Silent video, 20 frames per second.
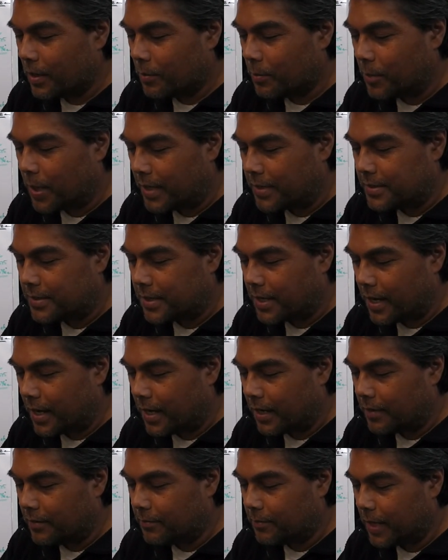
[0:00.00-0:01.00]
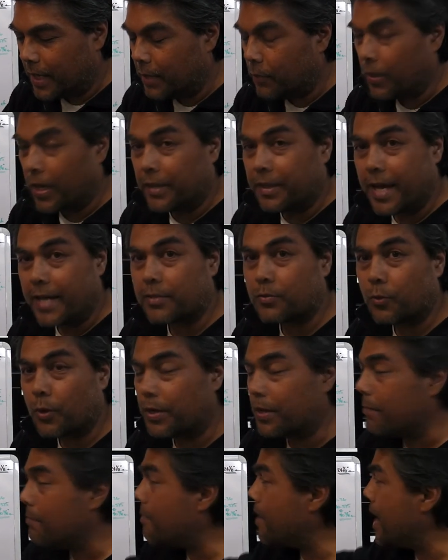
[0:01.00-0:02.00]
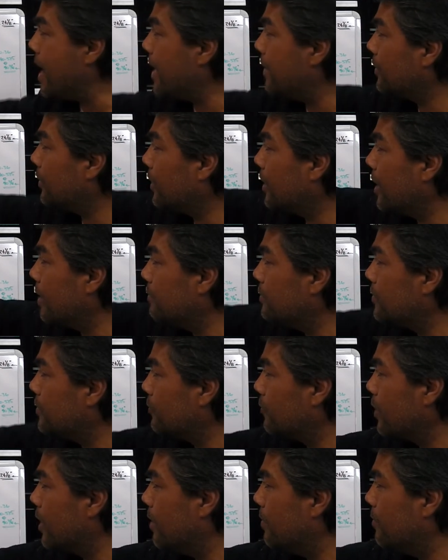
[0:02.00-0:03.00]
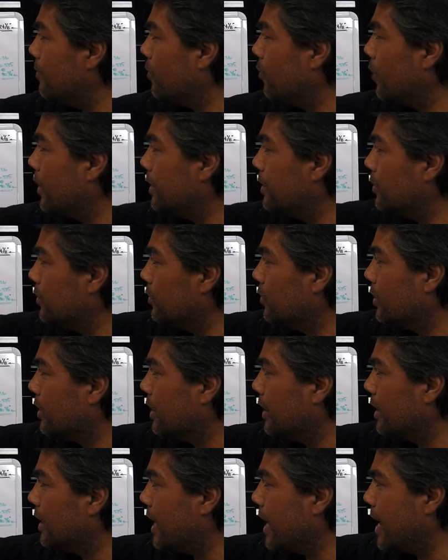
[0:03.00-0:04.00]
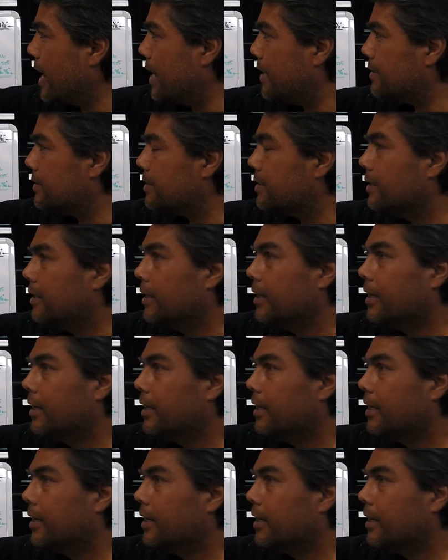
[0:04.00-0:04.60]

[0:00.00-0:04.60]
But anyway, that's where the math comes from when you're looking at